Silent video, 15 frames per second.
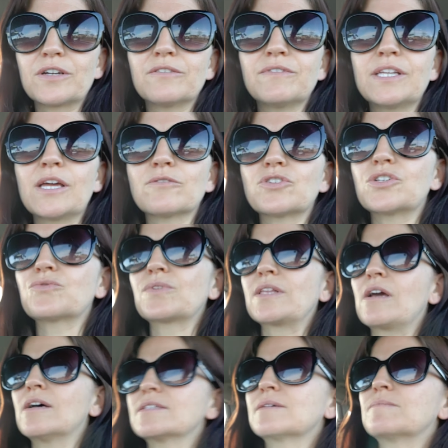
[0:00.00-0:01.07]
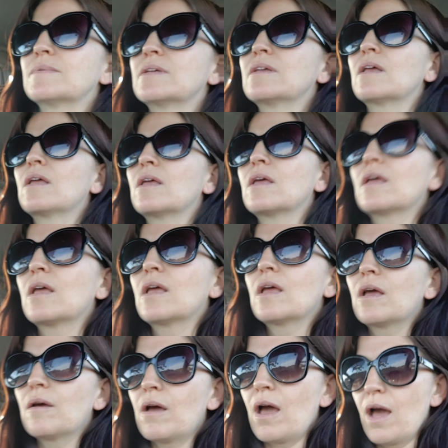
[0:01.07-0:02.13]
in a video. She's really awesome.
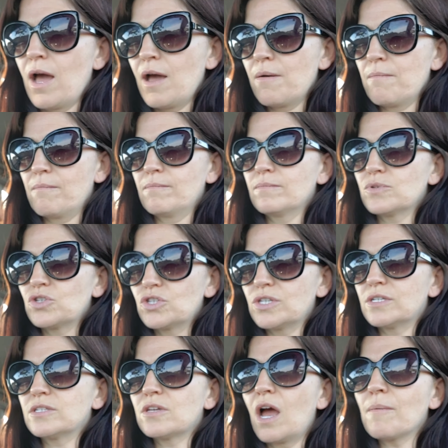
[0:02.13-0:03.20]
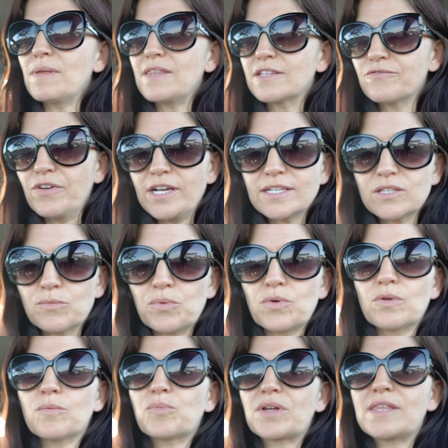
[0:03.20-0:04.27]
She taught me this very
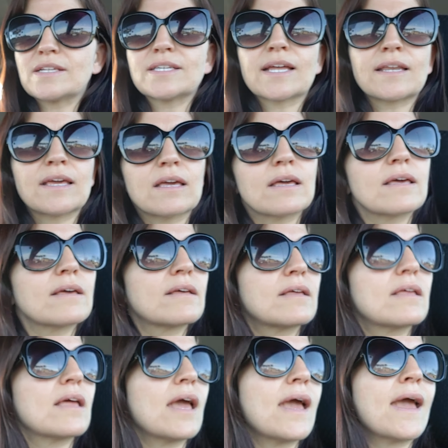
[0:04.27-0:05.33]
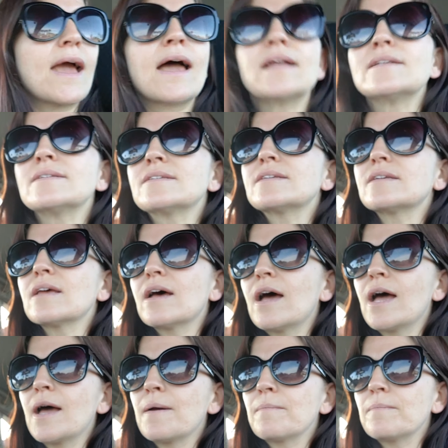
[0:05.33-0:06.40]
simple breathing technique, and,
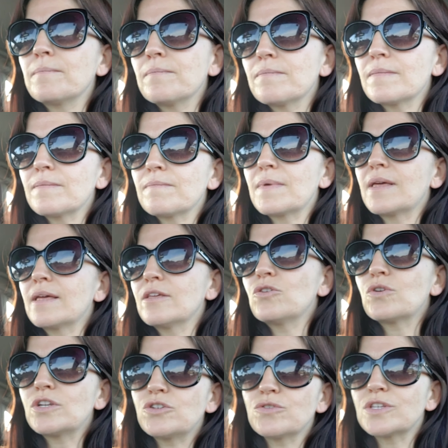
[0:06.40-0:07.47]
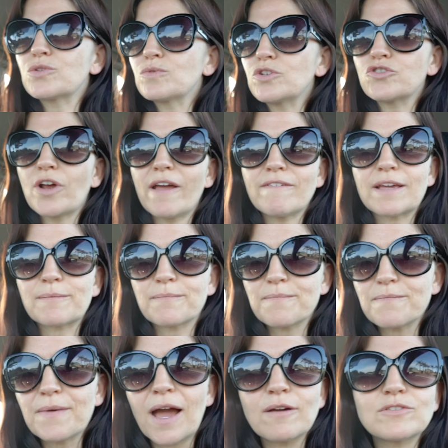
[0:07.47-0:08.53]
you can do this when you're
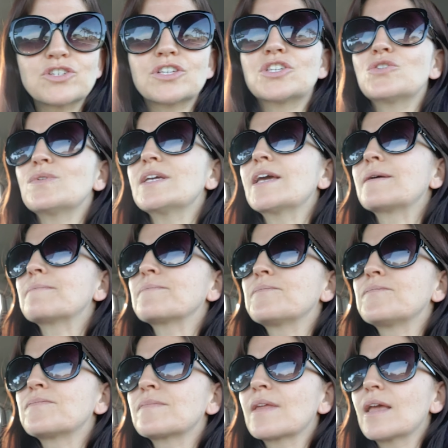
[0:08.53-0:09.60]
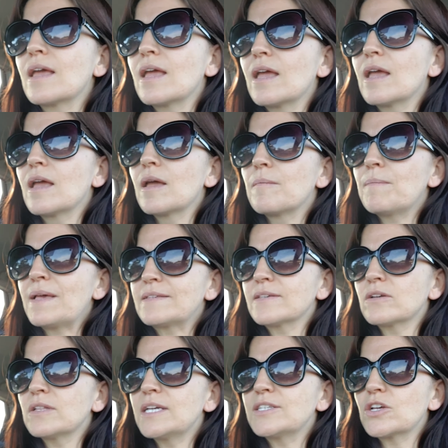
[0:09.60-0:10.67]
driving. I was just doing it
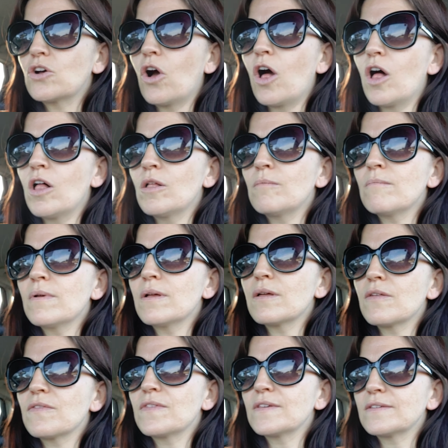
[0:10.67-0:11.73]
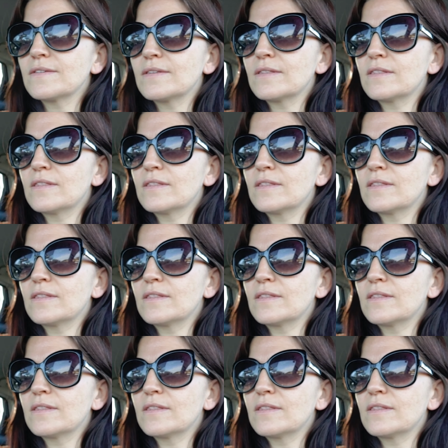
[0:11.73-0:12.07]
basically to calm the